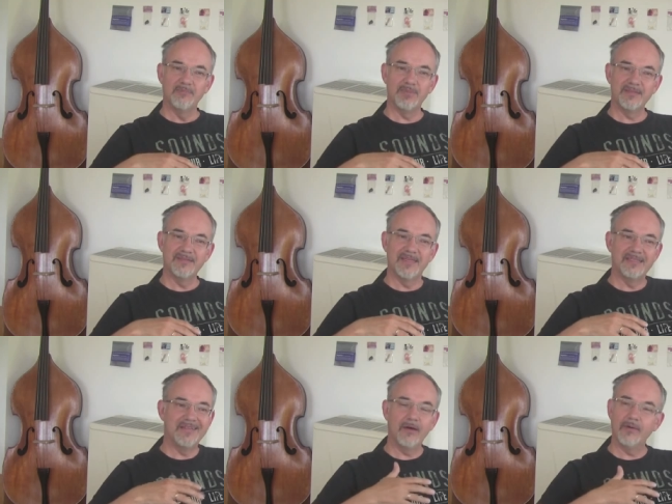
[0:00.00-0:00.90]
But
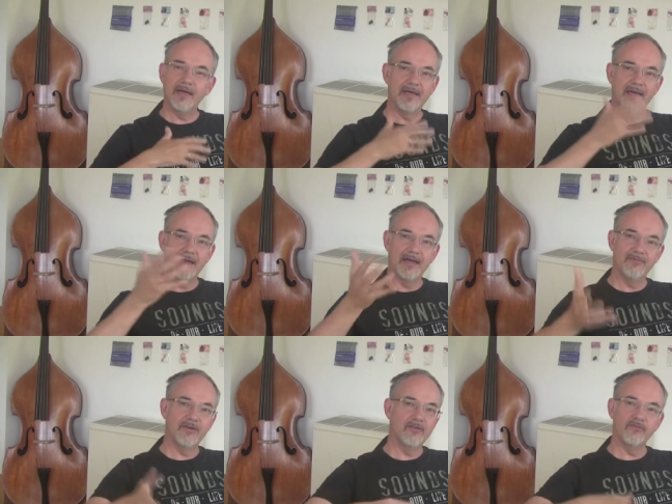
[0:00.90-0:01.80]
now I, I, I,
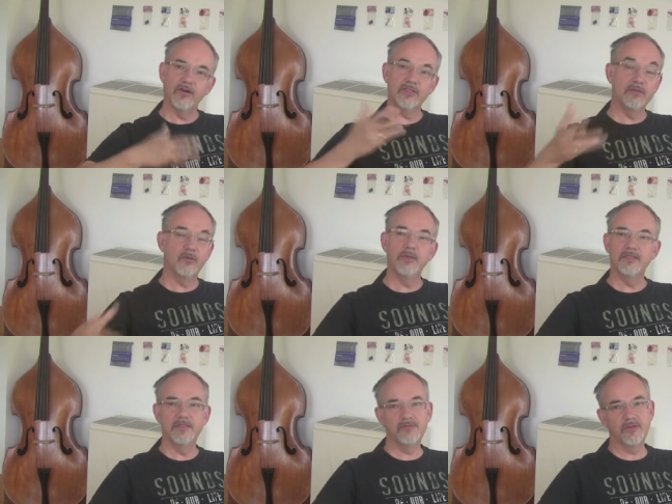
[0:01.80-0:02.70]
found, found a completely
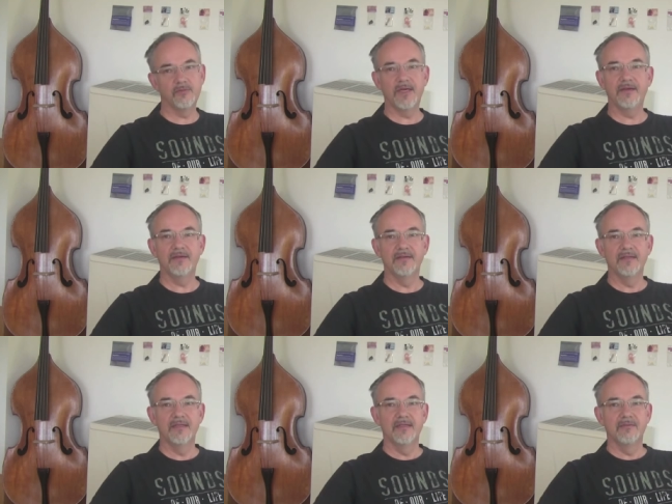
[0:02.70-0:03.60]
different way,
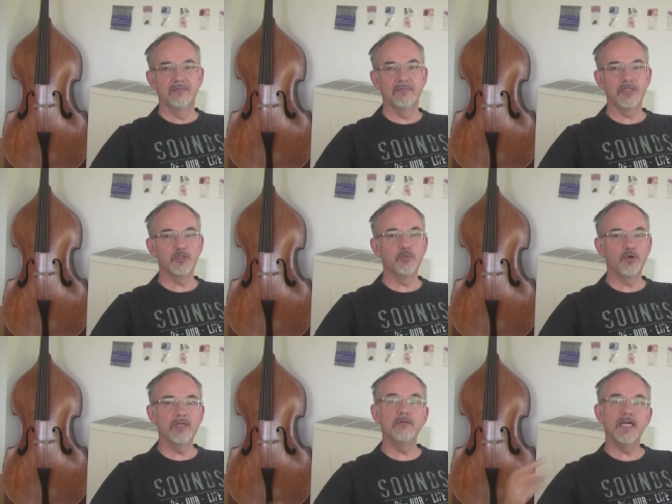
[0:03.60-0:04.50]
much more
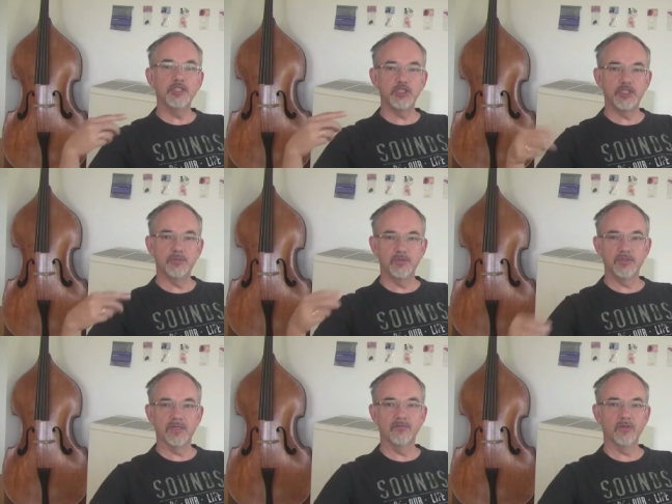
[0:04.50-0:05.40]
in relationship to
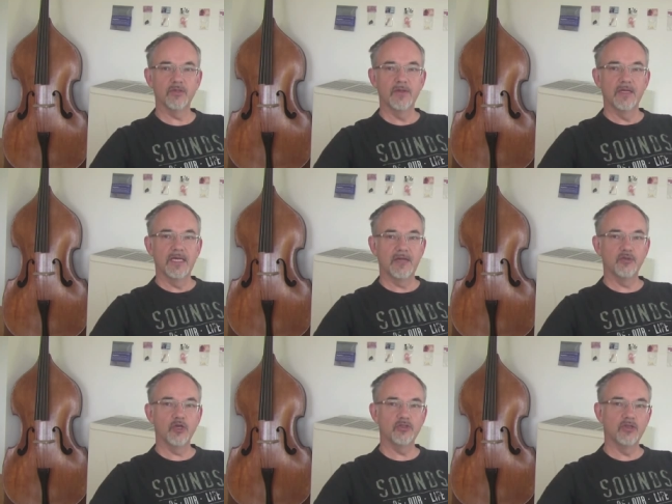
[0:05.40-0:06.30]
someone and
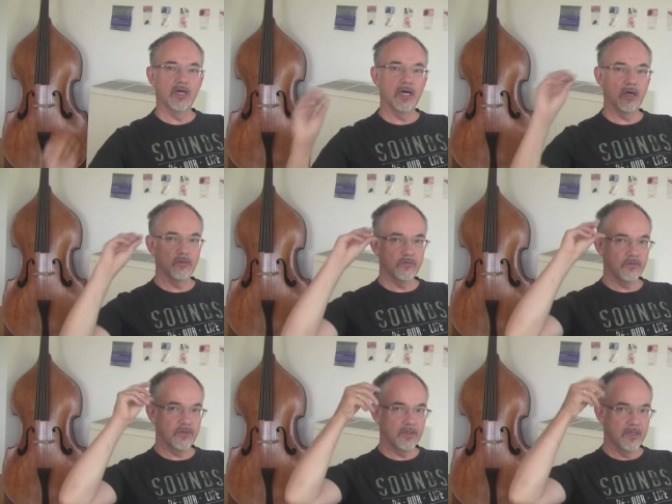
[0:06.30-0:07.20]
not out of
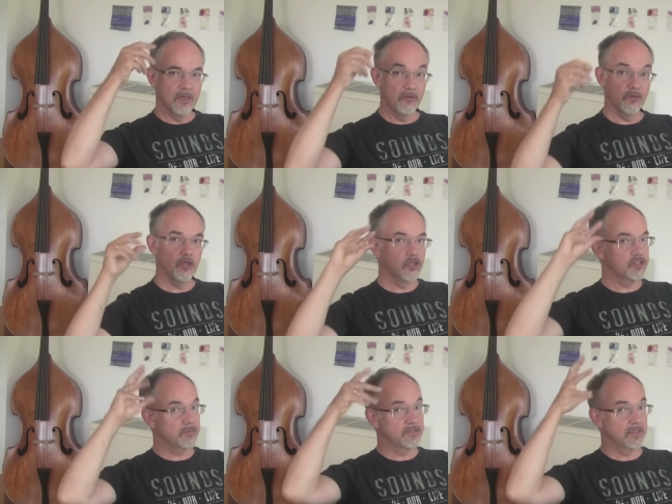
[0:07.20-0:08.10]
a, of the
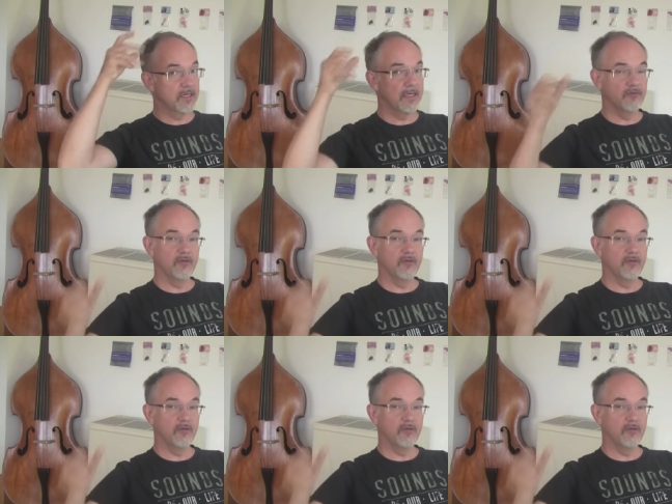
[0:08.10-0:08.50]
concepts that I have